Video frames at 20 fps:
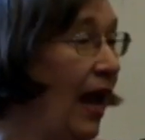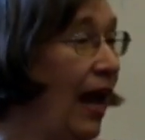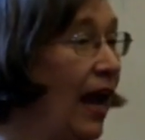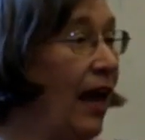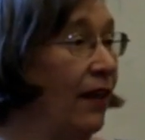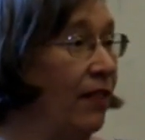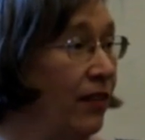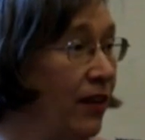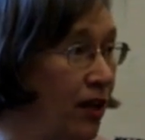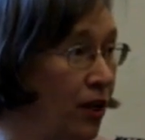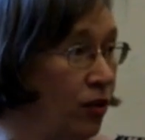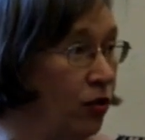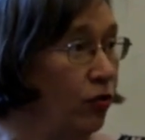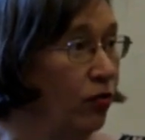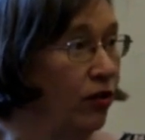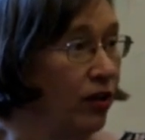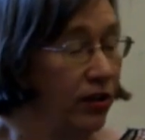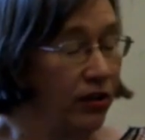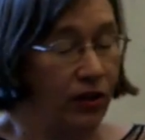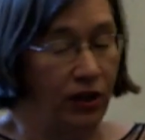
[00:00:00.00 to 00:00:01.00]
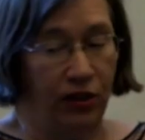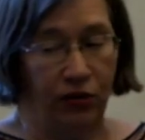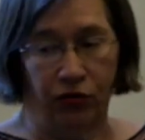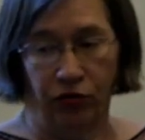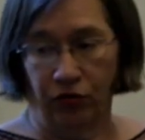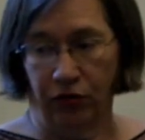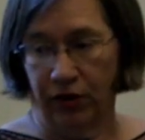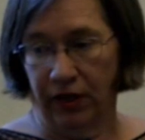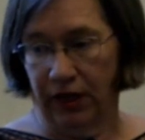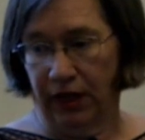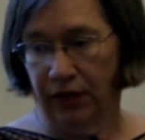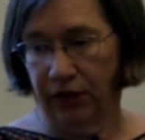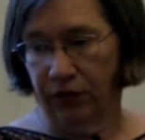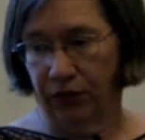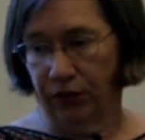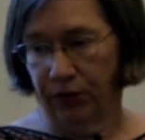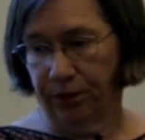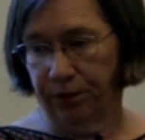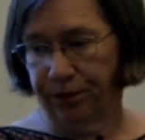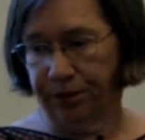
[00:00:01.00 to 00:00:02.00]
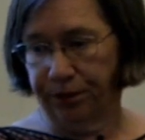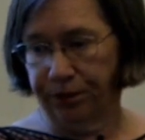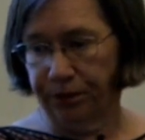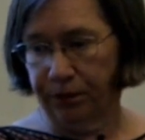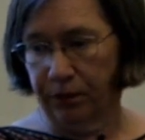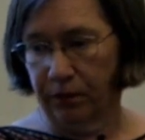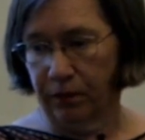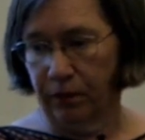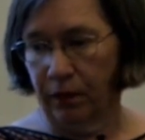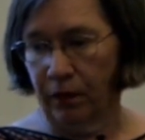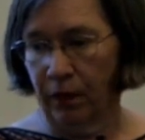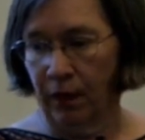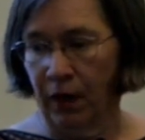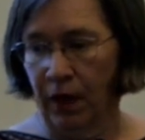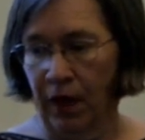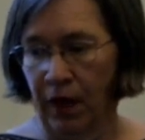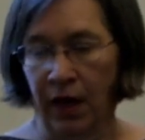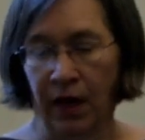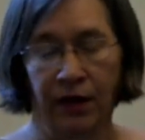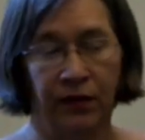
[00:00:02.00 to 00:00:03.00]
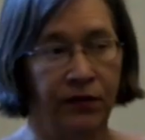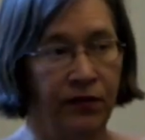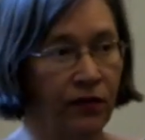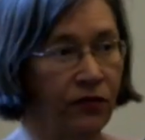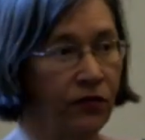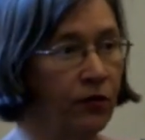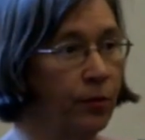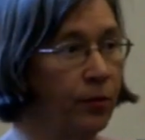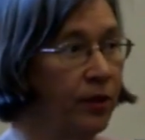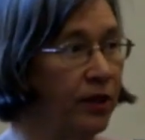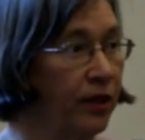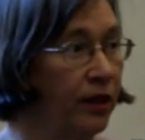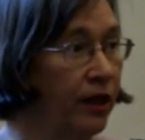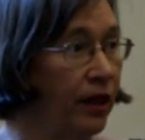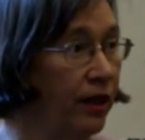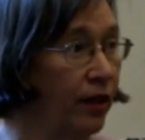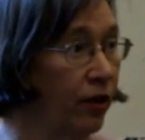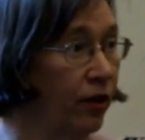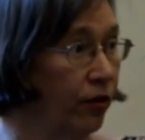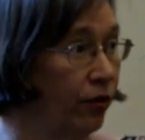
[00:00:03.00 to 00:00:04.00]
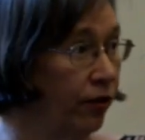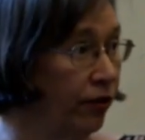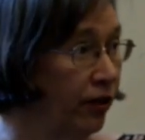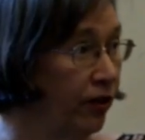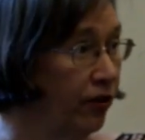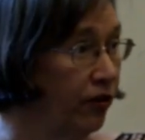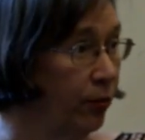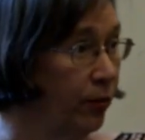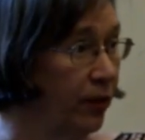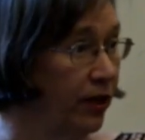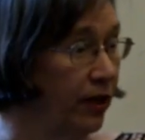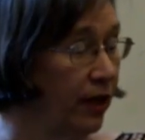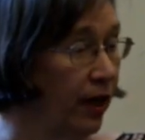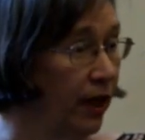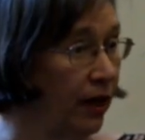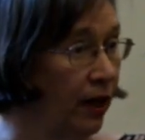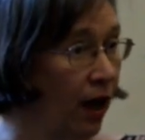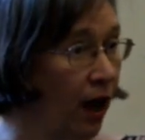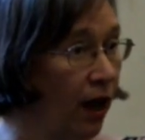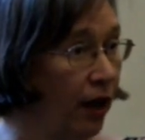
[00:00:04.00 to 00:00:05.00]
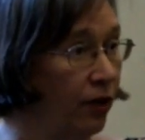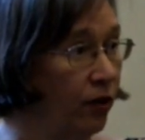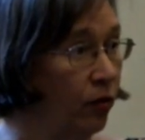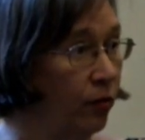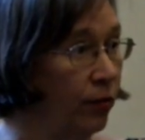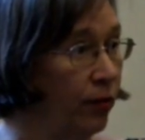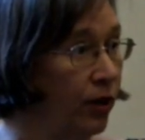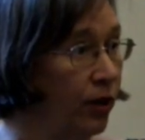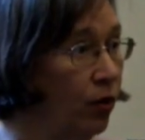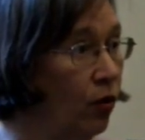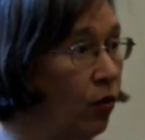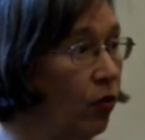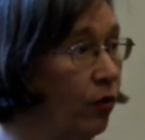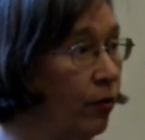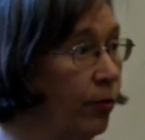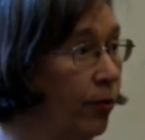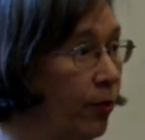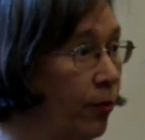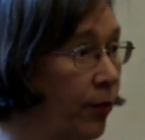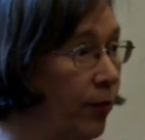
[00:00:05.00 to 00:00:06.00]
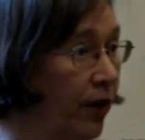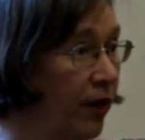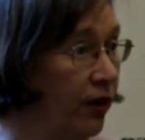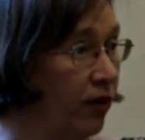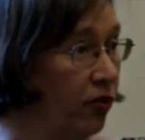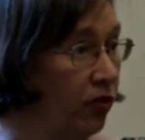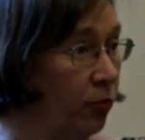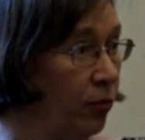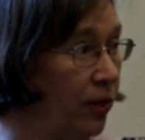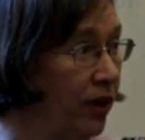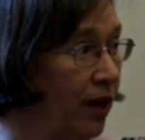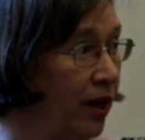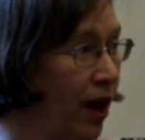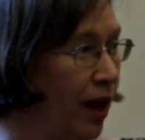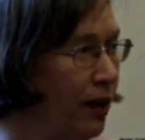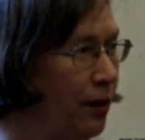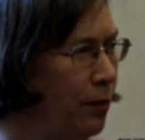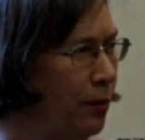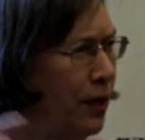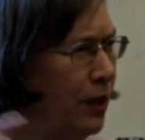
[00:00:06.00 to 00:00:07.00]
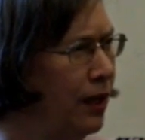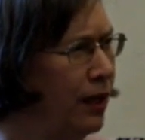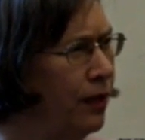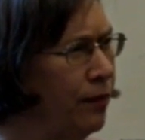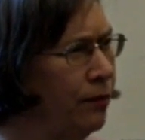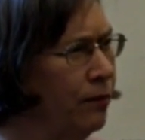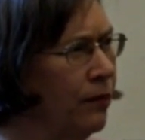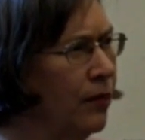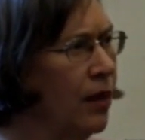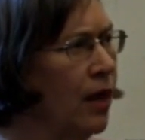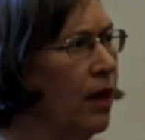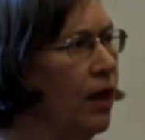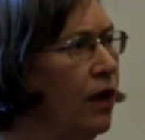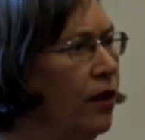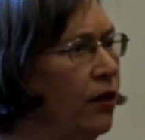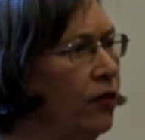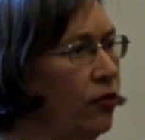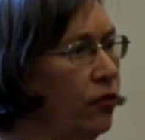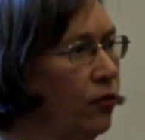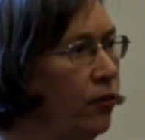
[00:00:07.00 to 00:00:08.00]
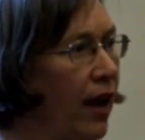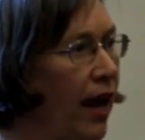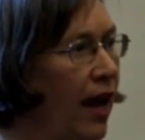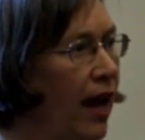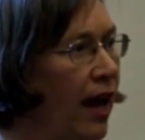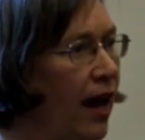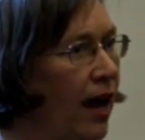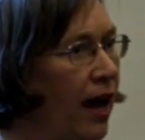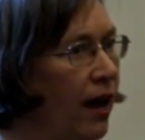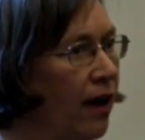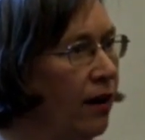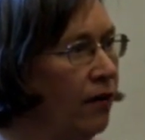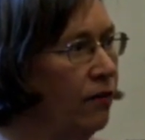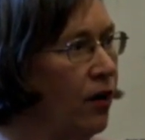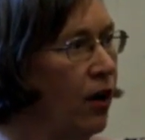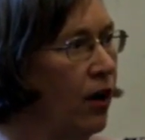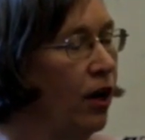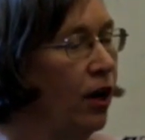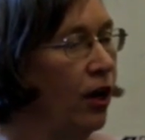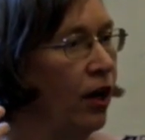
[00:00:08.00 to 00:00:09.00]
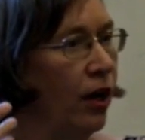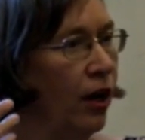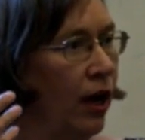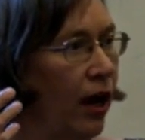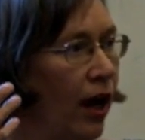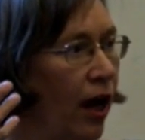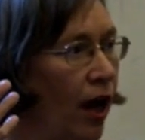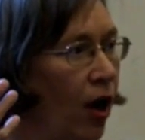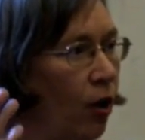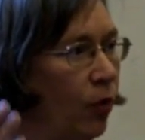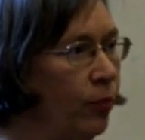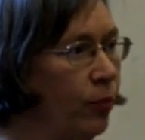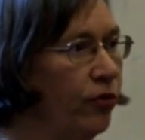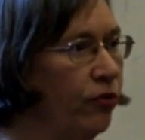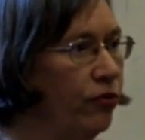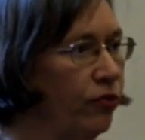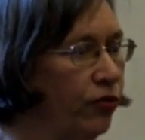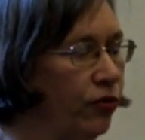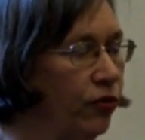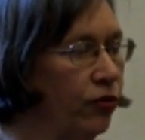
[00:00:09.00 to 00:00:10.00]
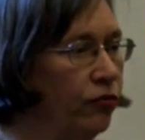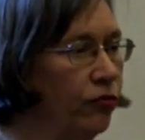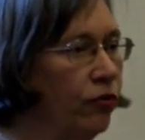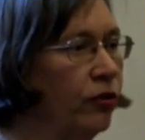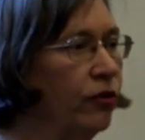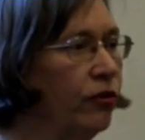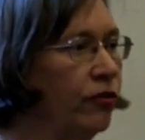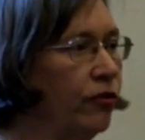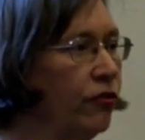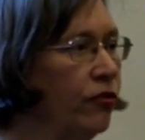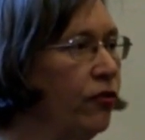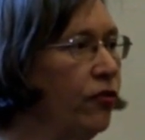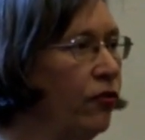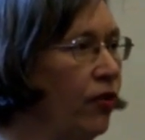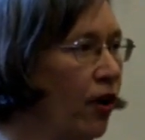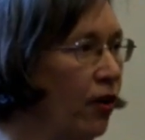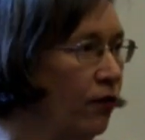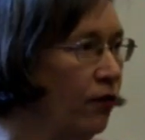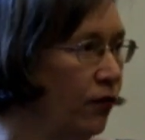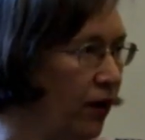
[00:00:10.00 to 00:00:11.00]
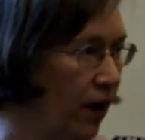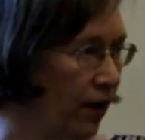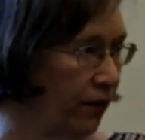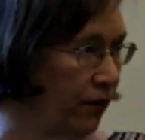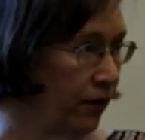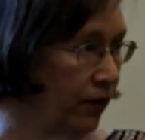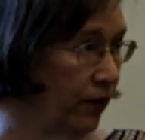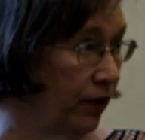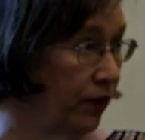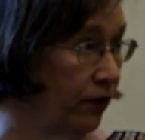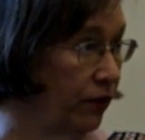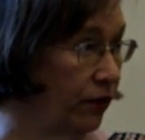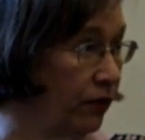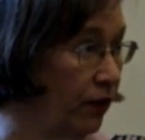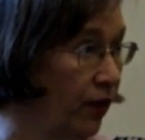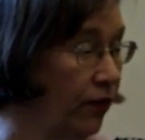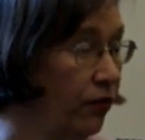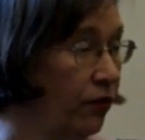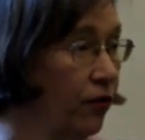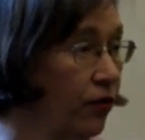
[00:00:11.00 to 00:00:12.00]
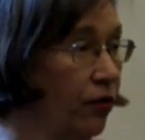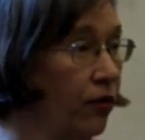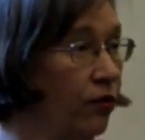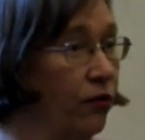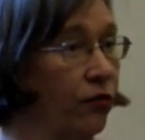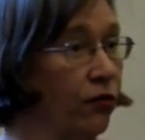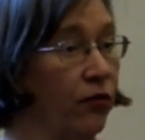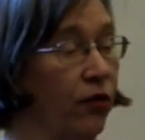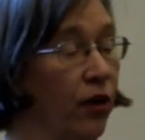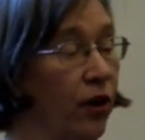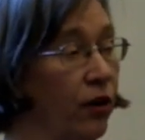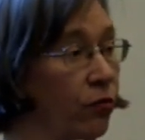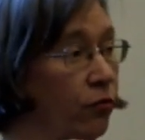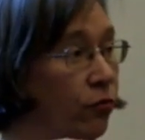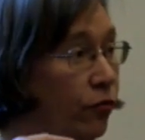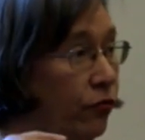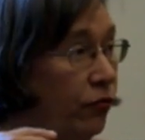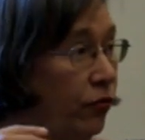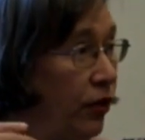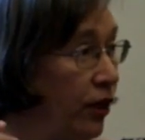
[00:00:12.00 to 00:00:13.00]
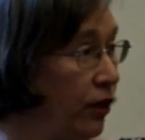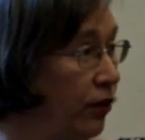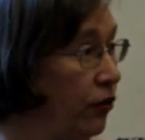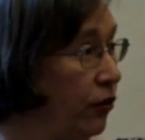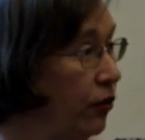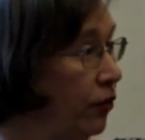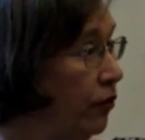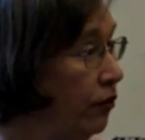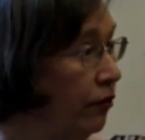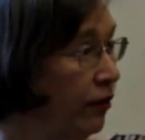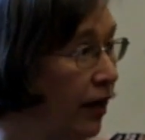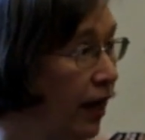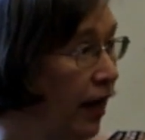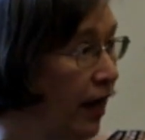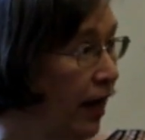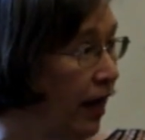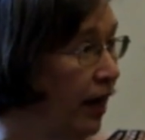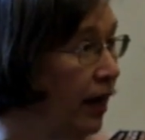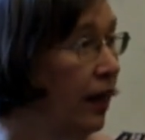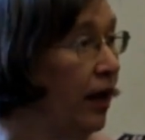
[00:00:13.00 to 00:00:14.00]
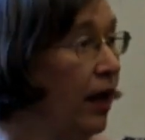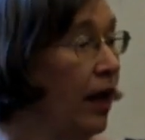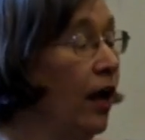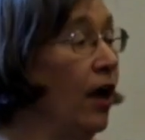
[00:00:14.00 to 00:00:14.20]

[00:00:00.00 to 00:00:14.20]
And then you can teach your kids. Discipline and encouragement, and I don't mean corporal punishment. I mean to help your children learn self-governance, that there's a routine to your day,